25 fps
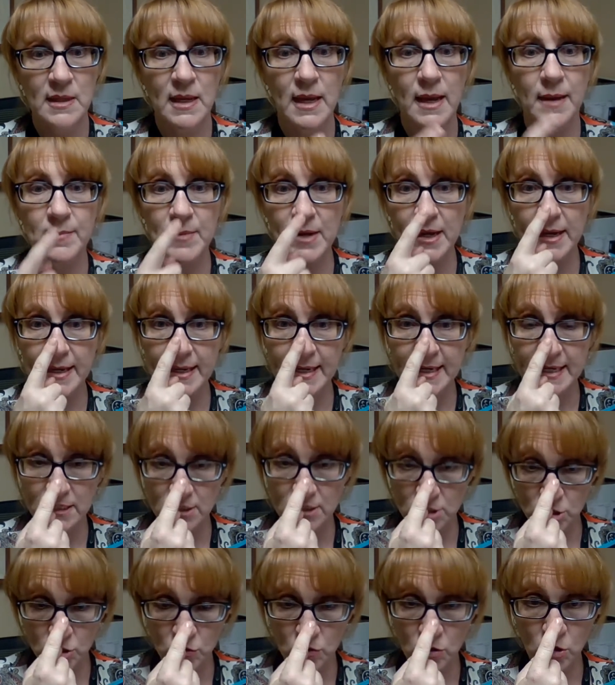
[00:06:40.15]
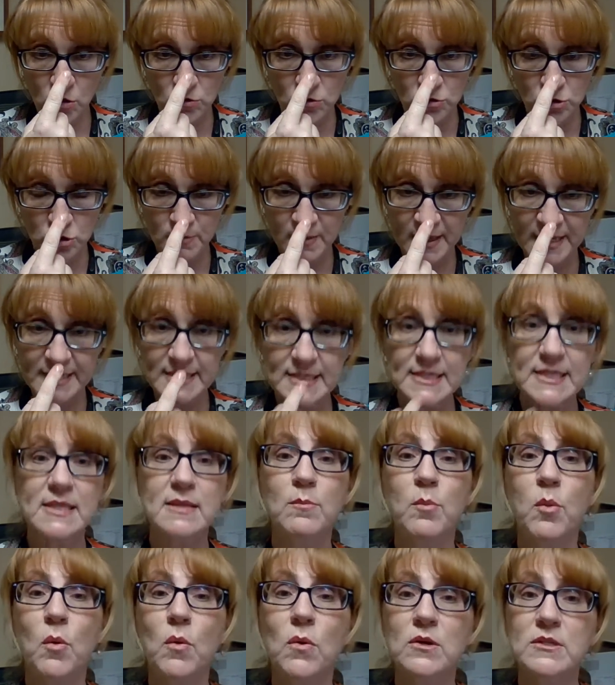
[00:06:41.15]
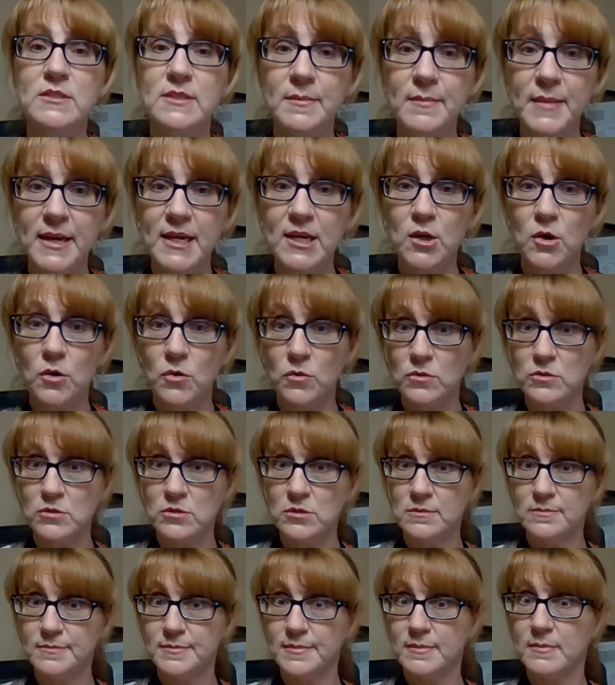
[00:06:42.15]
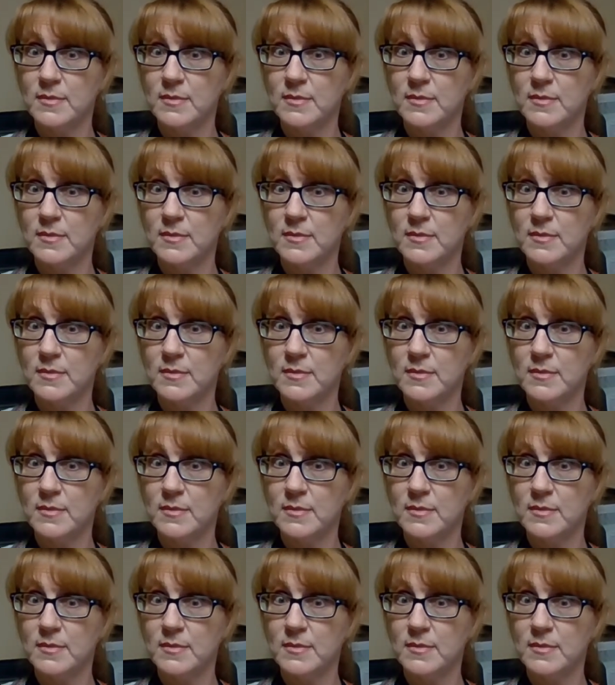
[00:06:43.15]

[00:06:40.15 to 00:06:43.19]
I'm not going to get too close. You might see the pores on my nose.